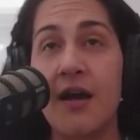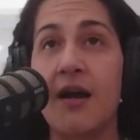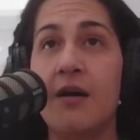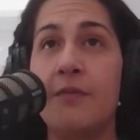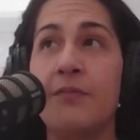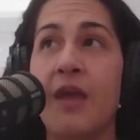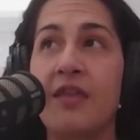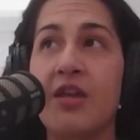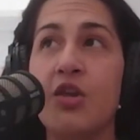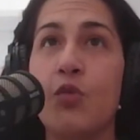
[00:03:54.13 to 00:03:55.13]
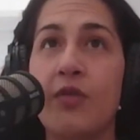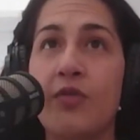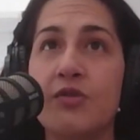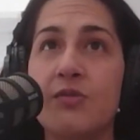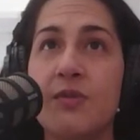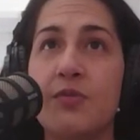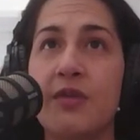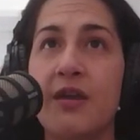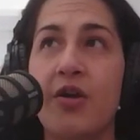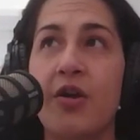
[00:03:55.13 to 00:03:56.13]
I think you want those people
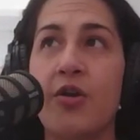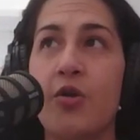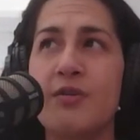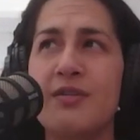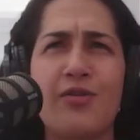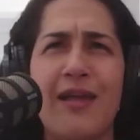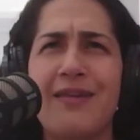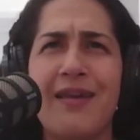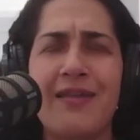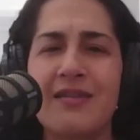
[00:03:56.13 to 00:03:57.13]
that aren't always like, yeah,